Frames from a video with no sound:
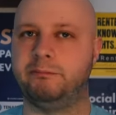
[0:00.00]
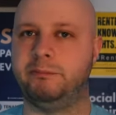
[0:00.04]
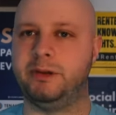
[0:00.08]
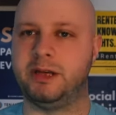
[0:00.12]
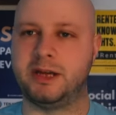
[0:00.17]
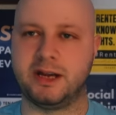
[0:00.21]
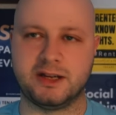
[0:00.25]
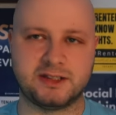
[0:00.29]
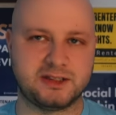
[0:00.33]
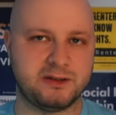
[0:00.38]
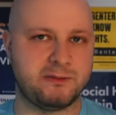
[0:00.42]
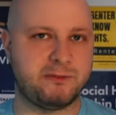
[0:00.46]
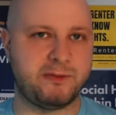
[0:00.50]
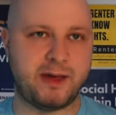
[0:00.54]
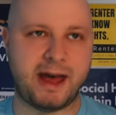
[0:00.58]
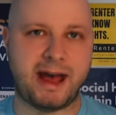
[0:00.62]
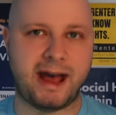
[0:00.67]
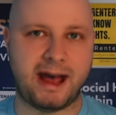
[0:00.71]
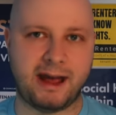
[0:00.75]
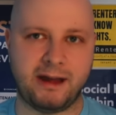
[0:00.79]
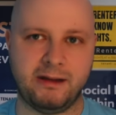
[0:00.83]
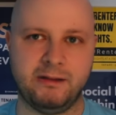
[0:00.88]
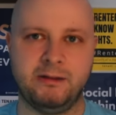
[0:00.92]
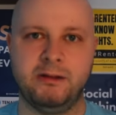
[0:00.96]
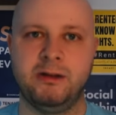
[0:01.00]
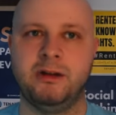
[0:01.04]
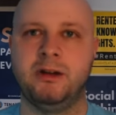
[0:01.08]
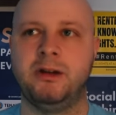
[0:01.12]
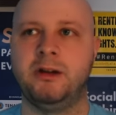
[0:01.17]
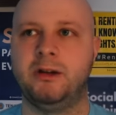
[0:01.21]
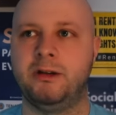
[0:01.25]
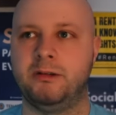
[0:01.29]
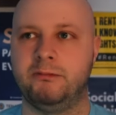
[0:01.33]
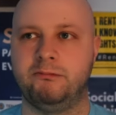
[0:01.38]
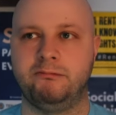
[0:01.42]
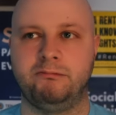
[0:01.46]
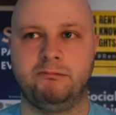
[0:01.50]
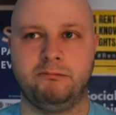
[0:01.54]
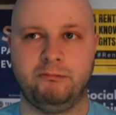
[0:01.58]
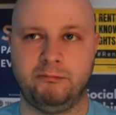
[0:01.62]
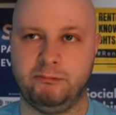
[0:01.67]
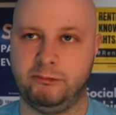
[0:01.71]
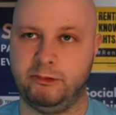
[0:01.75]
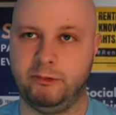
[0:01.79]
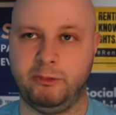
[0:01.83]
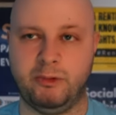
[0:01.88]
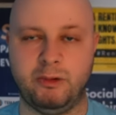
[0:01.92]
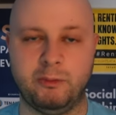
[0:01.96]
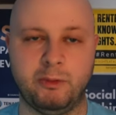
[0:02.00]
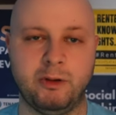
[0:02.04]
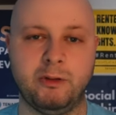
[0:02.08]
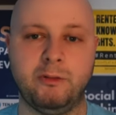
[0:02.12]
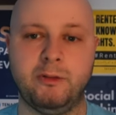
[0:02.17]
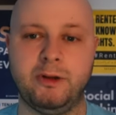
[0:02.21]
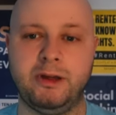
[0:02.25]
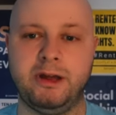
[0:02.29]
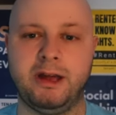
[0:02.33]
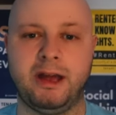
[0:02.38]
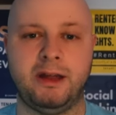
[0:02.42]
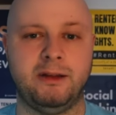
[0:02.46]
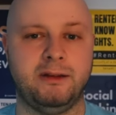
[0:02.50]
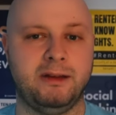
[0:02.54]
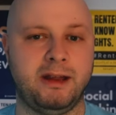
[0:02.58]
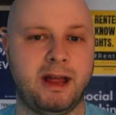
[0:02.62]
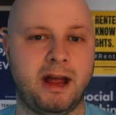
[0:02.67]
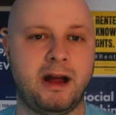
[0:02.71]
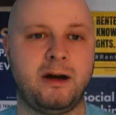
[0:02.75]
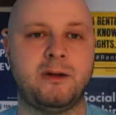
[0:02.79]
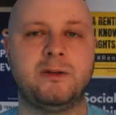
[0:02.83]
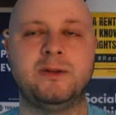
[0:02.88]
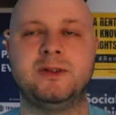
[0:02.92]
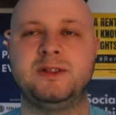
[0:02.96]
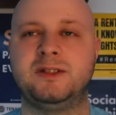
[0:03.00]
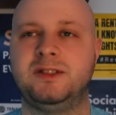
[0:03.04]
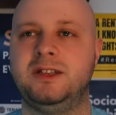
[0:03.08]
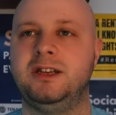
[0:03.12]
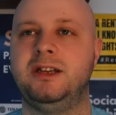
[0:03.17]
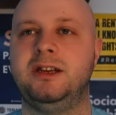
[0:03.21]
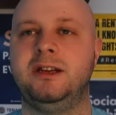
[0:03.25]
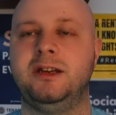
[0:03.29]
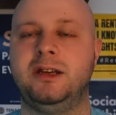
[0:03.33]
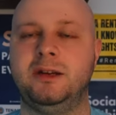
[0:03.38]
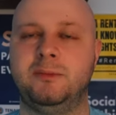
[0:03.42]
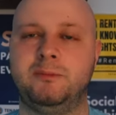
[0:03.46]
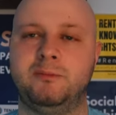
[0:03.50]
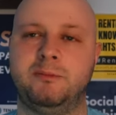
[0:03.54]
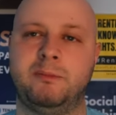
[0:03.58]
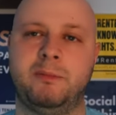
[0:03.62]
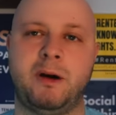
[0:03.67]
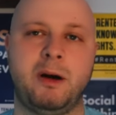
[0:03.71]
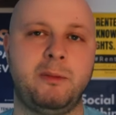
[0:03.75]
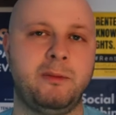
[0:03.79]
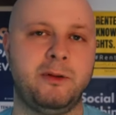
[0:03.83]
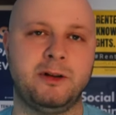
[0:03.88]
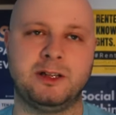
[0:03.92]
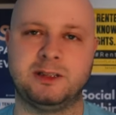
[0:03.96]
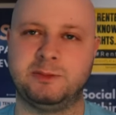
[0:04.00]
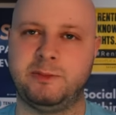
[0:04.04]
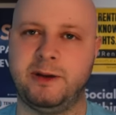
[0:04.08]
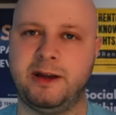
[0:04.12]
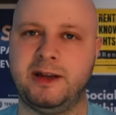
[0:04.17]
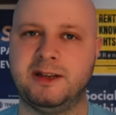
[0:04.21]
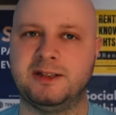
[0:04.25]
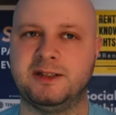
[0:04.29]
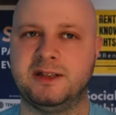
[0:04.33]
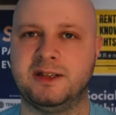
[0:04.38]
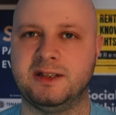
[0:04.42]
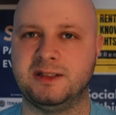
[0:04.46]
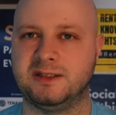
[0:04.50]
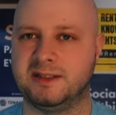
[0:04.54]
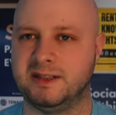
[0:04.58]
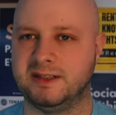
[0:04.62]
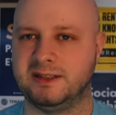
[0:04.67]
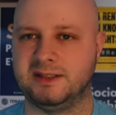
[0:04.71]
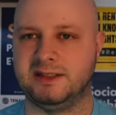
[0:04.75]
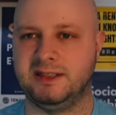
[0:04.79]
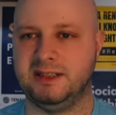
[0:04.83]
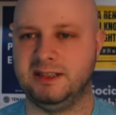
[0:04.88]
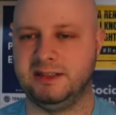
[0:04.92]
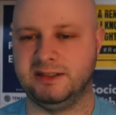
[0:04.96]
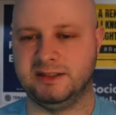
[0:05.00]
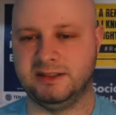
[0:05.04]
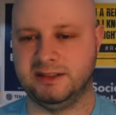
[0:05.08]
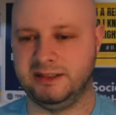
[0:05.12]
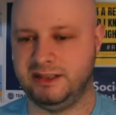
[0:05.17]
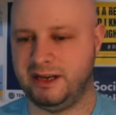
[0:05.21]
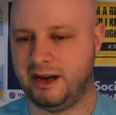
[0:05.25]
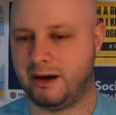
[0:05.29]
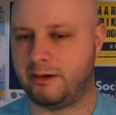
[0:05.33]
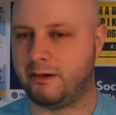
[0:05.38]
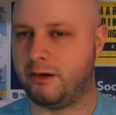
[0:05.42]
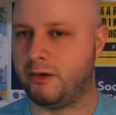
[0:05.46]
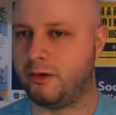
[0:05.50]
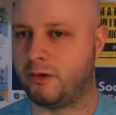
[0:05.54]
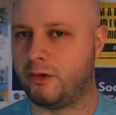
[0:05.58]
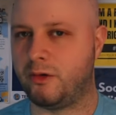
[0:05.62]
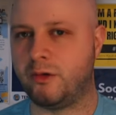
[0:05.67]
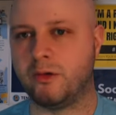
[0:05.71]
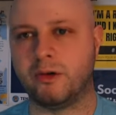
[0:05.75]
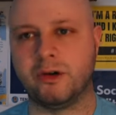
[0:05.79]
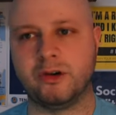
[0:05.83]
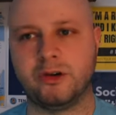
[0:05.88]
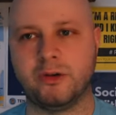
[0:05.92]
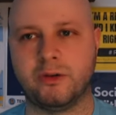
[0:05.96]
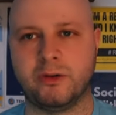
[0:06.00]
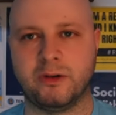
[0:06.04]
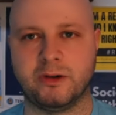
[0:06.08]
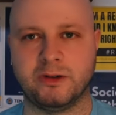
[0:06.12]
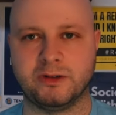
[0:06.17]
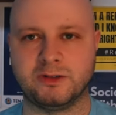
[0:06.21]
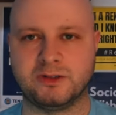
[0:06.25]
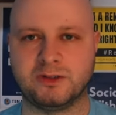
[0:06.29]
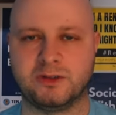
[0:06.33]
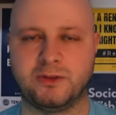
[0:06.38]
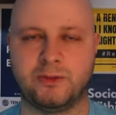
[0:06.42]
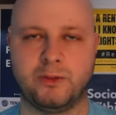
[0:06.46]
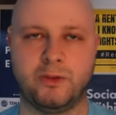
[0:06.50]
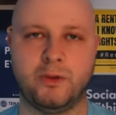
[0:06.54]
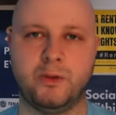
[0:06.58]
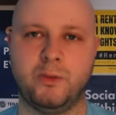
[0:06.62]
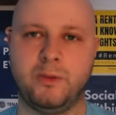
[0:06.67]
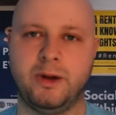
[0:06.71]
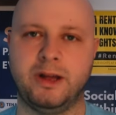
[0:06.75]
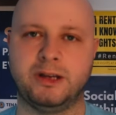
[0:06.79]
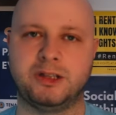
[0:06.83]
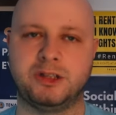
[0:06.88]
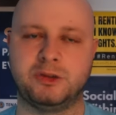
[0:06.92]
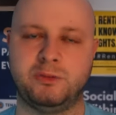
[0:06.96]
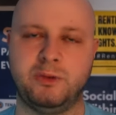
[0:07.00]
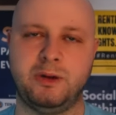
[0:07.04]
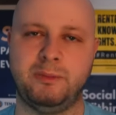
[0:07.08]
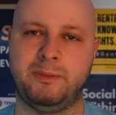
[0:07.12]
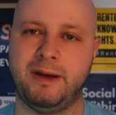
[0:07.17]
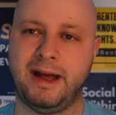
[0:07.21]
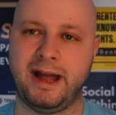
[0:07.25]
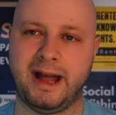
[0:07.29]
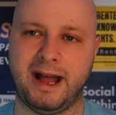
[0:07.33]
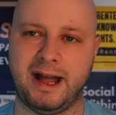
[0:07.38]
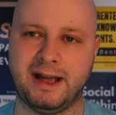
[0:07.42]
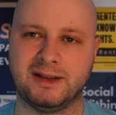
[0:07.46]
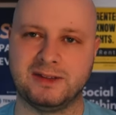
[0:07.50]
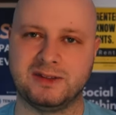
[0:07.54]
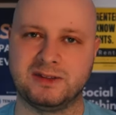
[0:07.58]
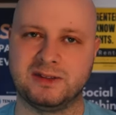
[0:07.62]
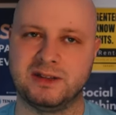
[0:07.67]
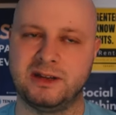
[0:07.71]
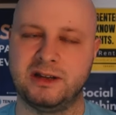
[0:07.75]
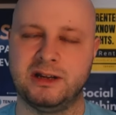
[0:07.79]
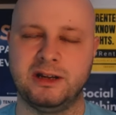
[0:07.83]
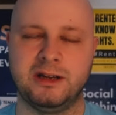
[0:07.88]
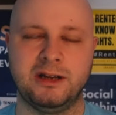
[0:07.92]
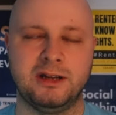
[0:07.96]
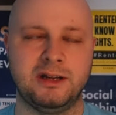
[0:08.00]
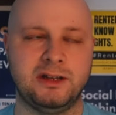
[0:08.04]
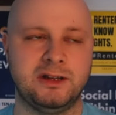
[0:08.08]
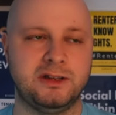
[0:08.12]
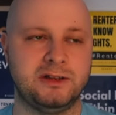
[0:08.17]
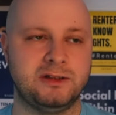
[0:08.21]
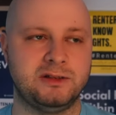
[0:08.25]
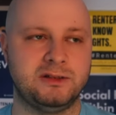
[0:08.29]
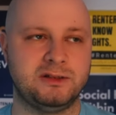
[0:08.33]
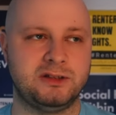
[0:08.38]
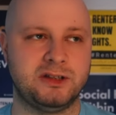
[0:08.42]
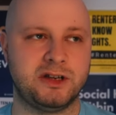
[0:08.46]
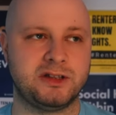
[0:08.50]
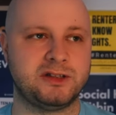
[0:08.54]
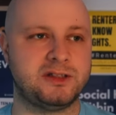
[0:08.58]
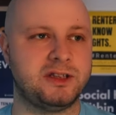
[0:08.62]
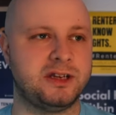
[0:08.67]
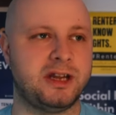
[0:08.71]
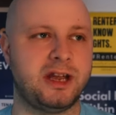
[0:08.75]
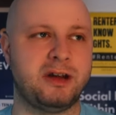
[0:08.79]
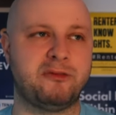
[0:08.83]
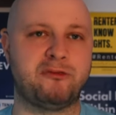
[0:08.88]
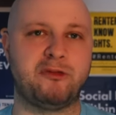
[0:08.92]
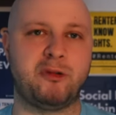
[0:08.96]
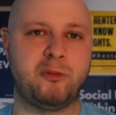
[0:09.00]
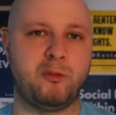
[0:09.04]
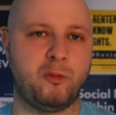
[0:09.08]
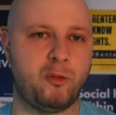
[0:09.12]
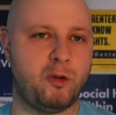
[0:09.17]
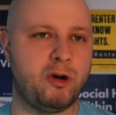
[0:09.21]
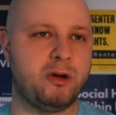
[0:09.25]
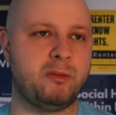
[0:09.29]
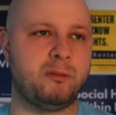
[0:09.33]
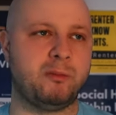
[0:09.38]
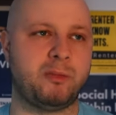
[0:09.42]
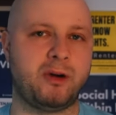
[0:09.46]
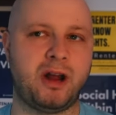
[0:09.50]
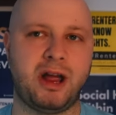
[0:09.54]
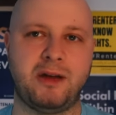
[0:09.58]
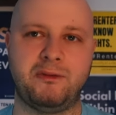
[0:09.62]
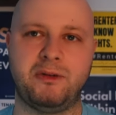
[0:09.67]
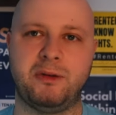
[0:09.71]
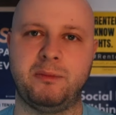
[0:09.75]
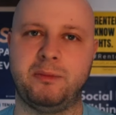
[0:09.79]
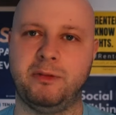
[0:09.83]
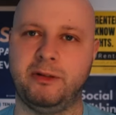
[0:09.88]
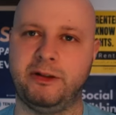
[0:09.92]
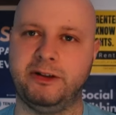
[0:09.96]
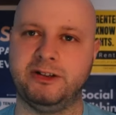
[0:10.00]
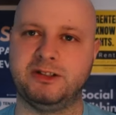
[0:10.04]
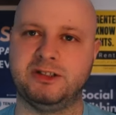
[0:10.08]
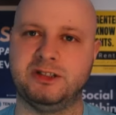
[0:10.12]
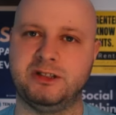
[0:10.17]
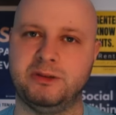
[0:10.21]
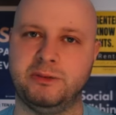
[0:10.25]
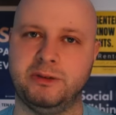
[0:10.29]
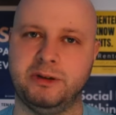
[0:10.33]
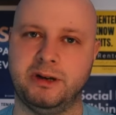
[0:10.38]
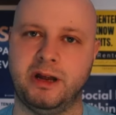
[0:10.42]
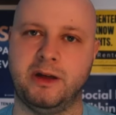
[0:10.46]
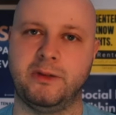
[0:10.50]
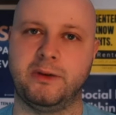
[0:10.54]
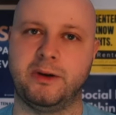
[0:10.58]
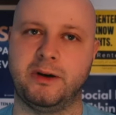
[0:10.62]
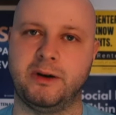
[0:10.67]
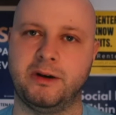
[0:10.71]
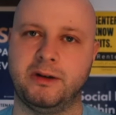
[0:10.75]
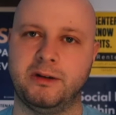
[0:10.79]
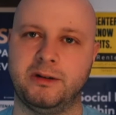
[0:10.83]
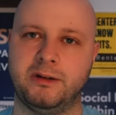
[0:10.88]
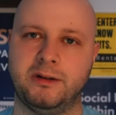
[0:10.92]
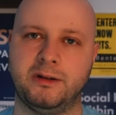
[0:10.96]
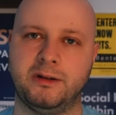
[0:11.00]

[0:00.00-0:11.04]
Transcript: because of that, we really now see public spaces as these narrow corridors through which we pass just to get from one private place to another.